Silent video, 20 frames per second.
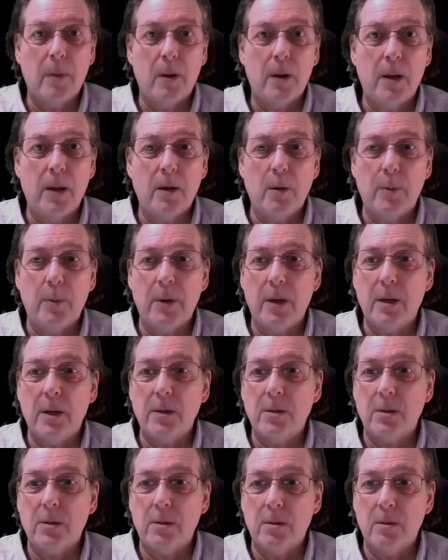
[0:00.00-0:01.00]
A W
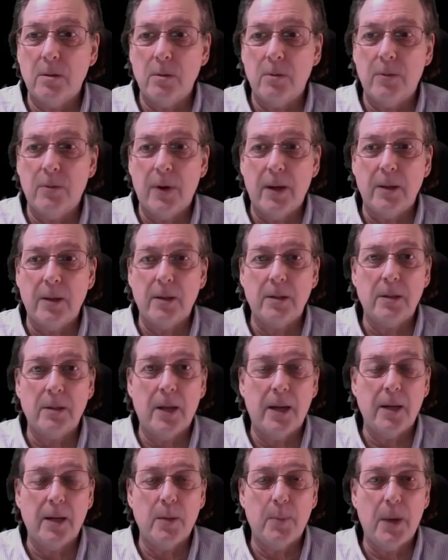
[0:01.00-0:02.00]
S, you'd find this
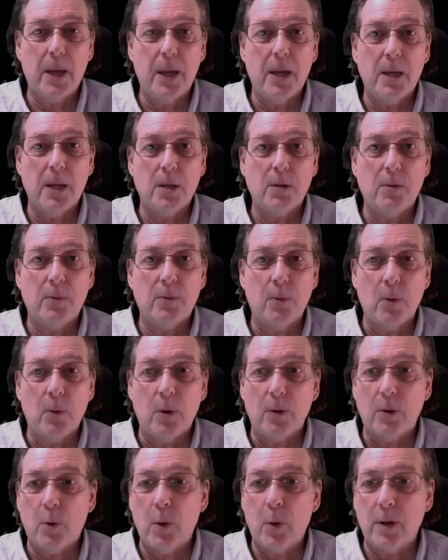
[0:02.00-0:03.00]
landing page for
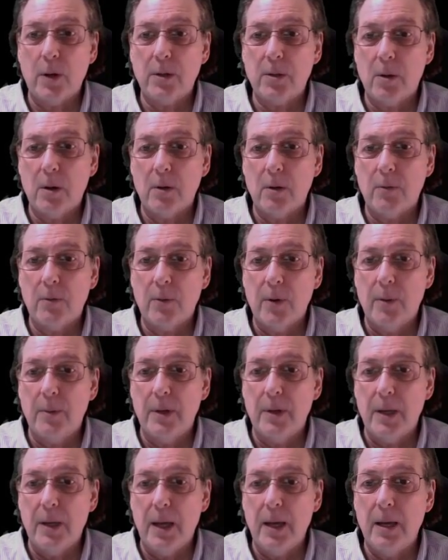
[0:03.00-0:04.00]
the Quick Start for M
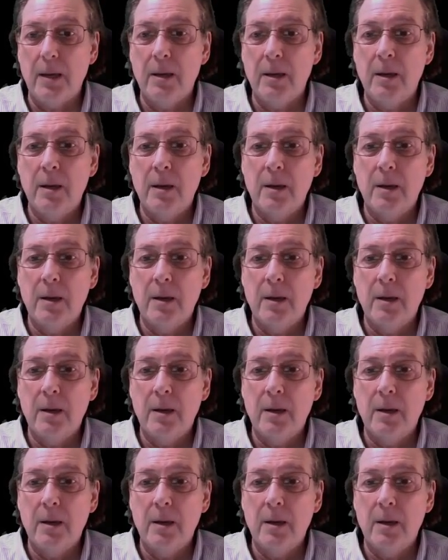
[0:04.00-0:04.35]
D A.